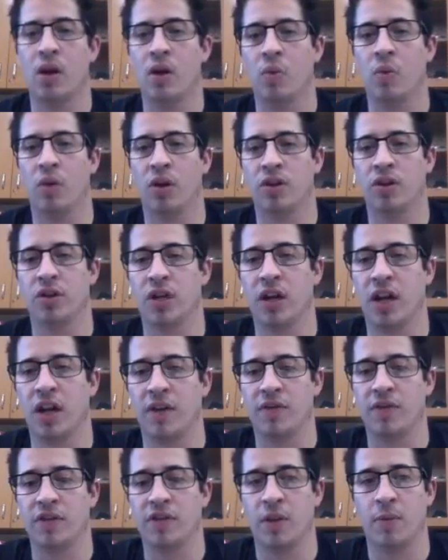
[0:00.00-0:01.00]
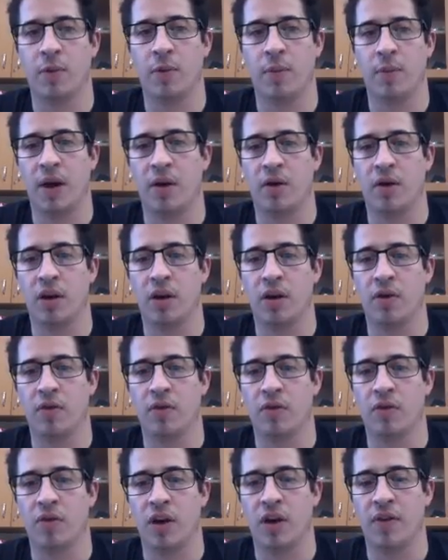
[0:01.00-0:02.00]
Well, it's going to have some amount of
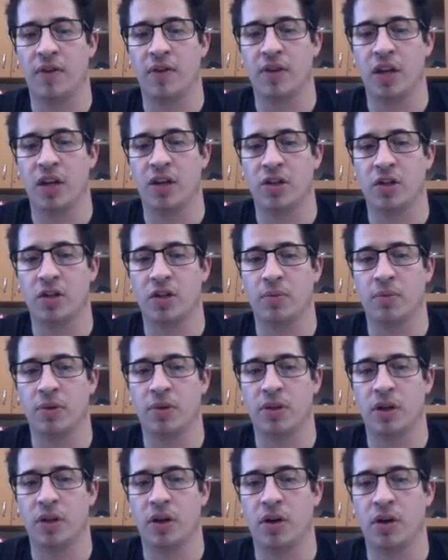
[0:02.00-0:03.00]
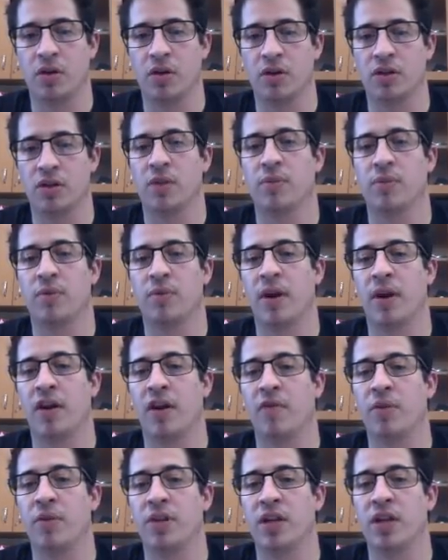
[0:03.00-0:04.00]
gravitational, or some amount
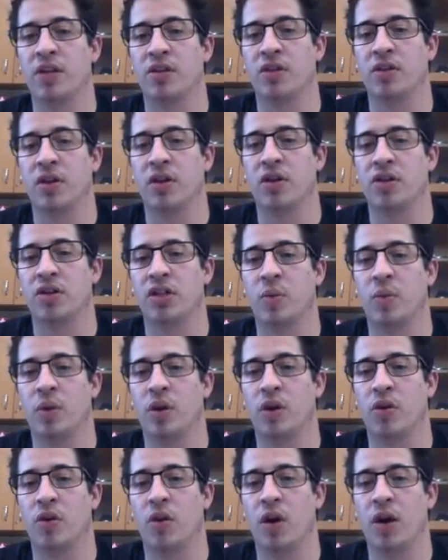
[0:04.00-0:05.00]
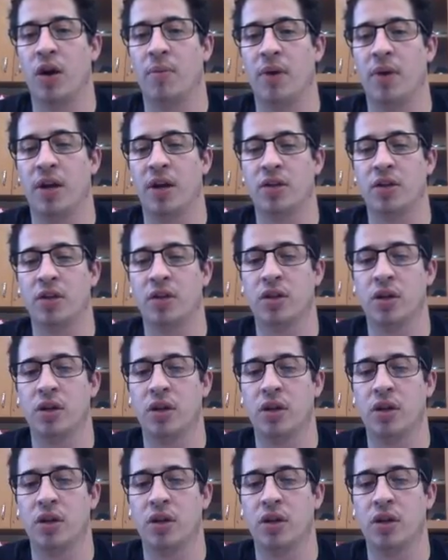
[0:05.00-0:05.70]
of potential energy. We don't know how much,